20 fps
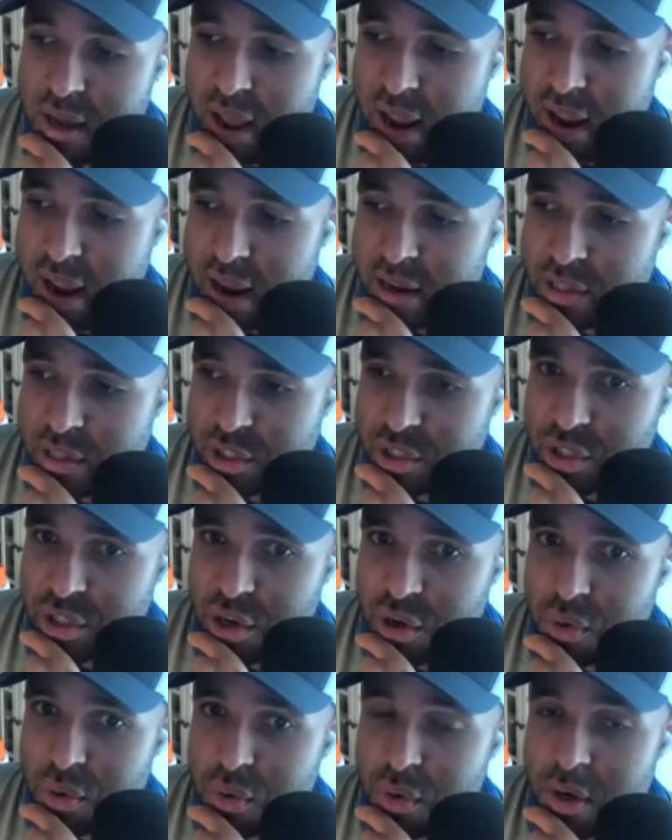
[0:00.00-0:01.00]
And
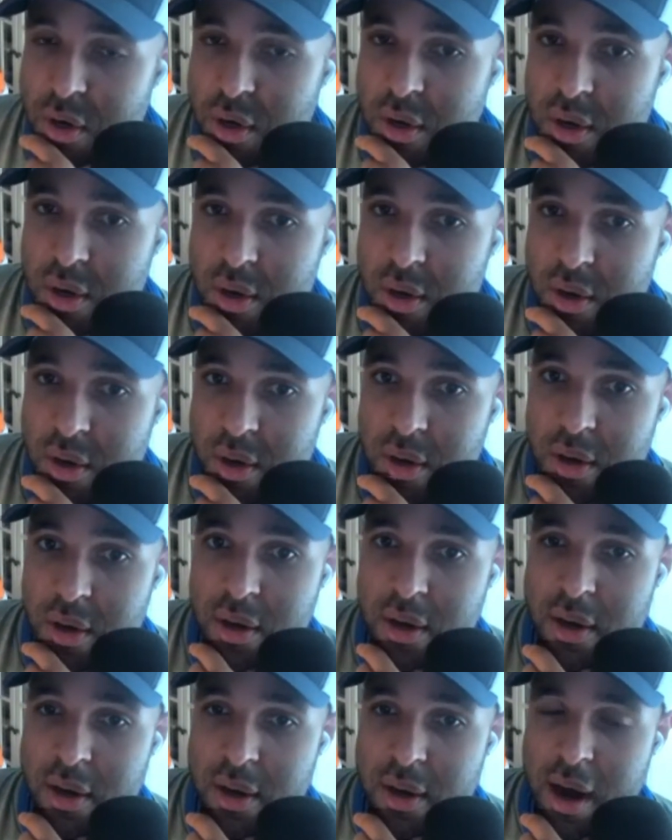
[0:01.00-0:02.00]
so
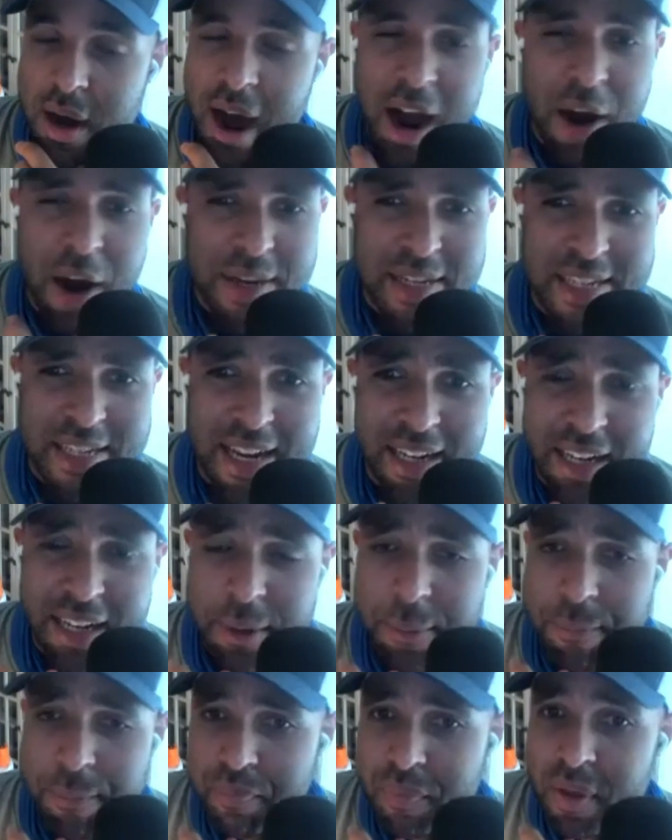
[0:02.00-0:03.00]
I always say, like,